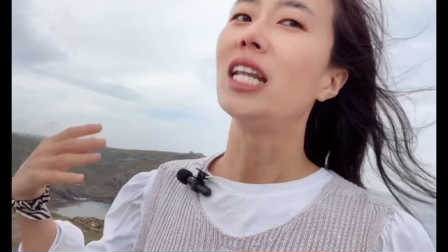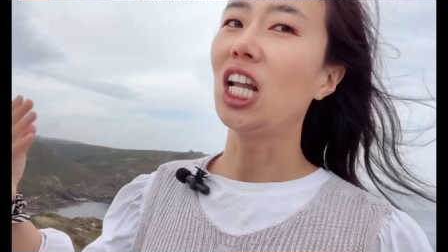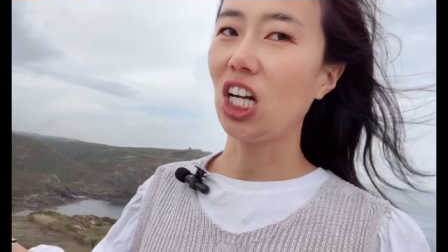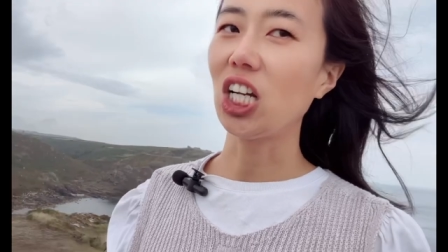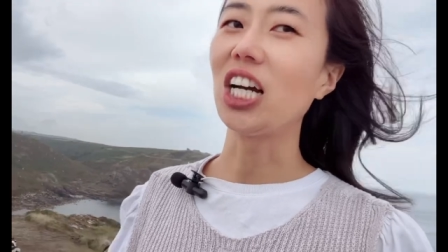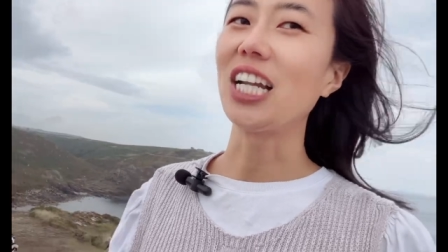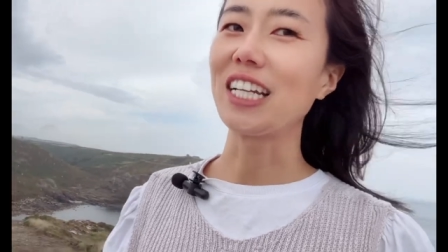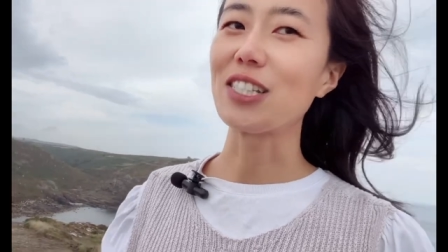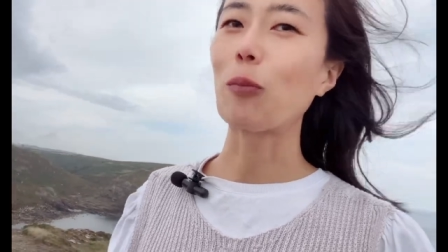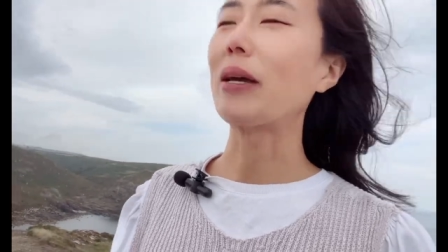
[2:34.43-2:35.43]
learn a
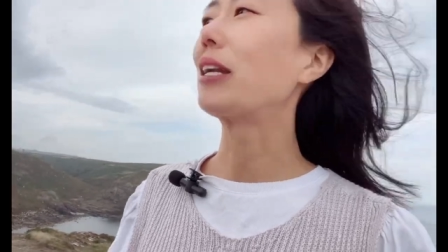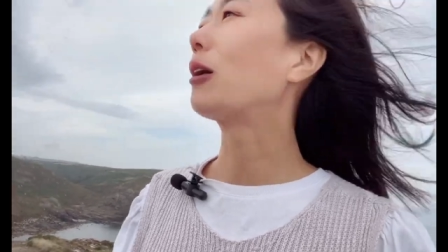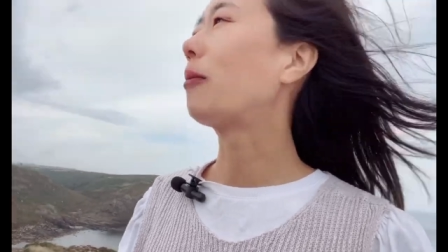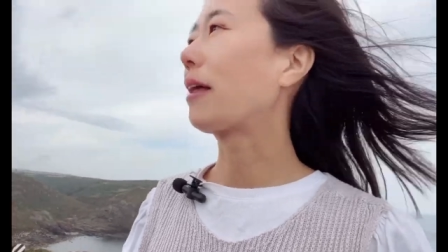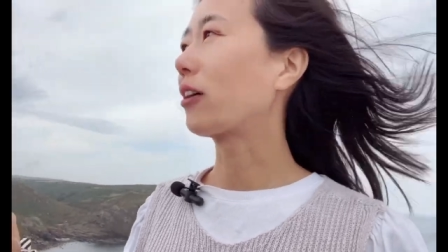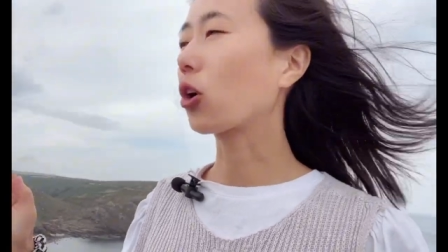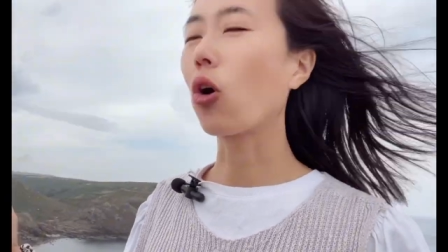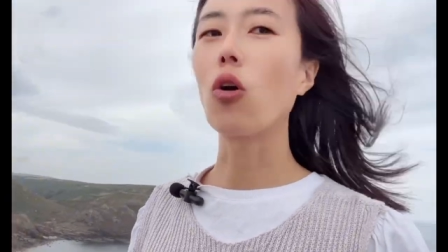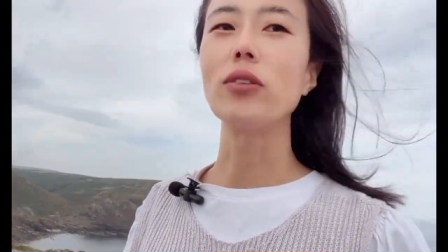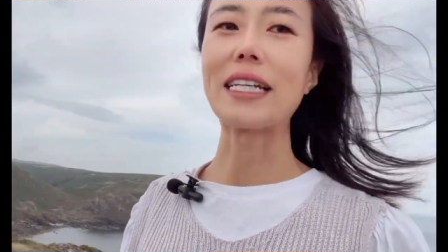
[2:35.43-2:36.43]
little bit about the
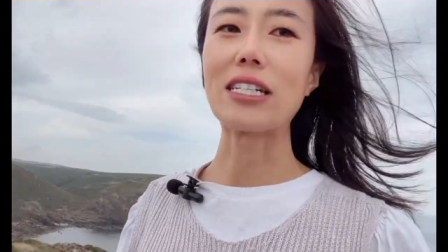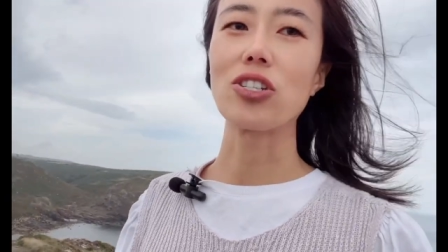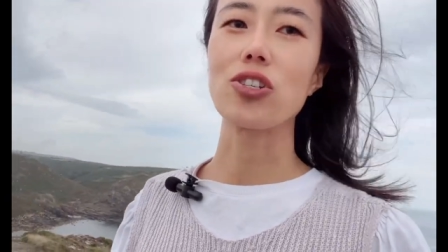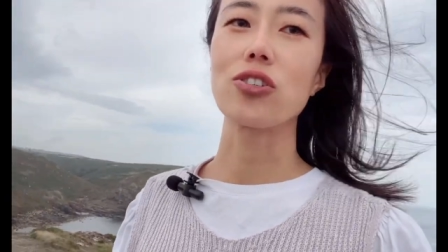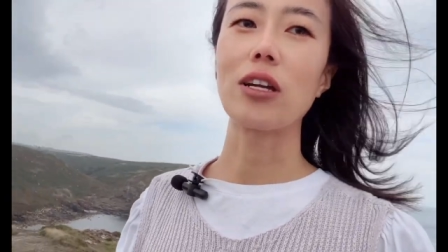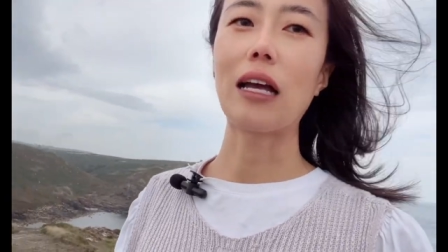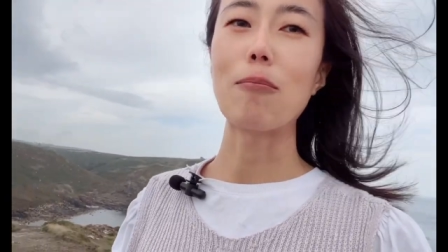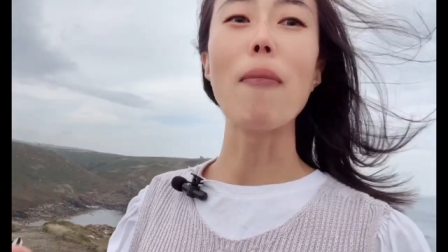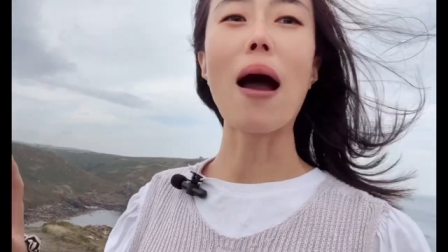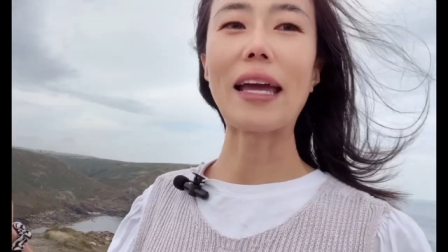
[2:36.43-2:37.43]
Cornish
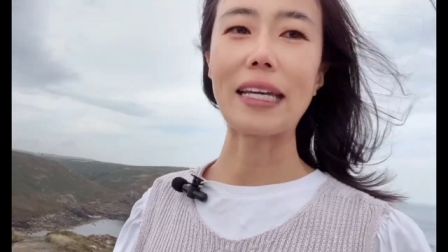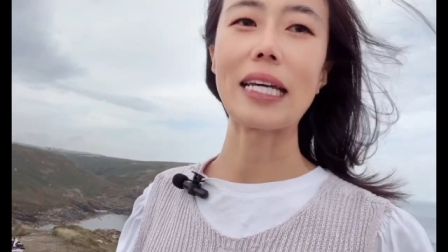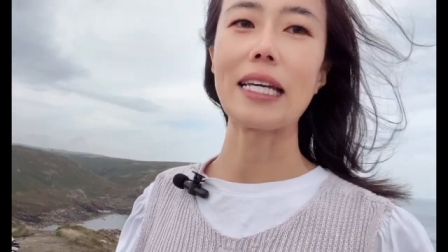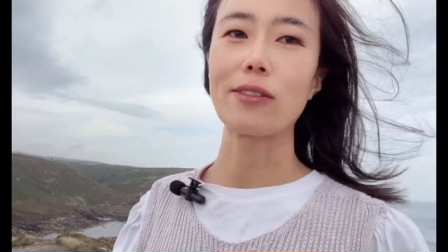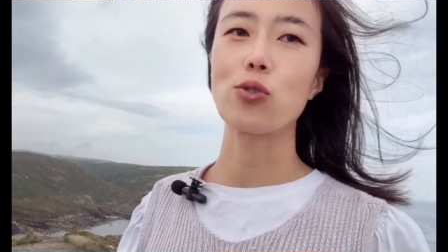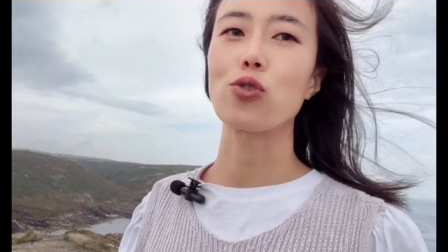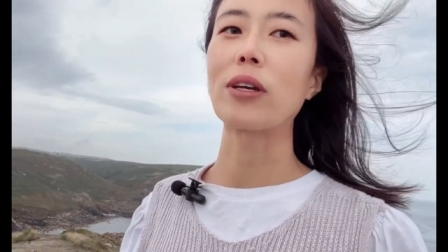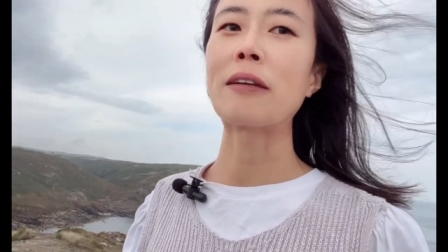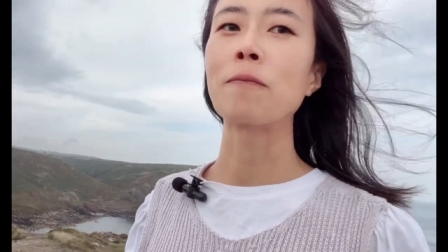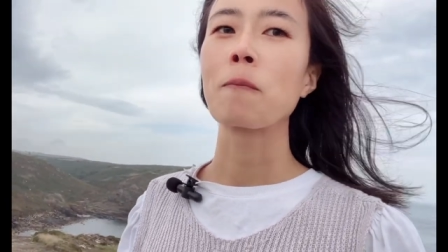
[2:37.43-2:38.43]
mining
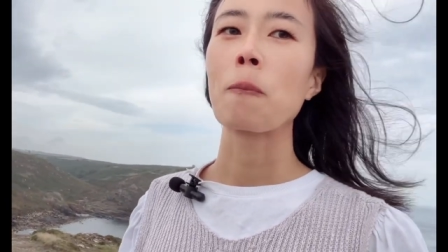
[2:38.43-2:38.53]
history.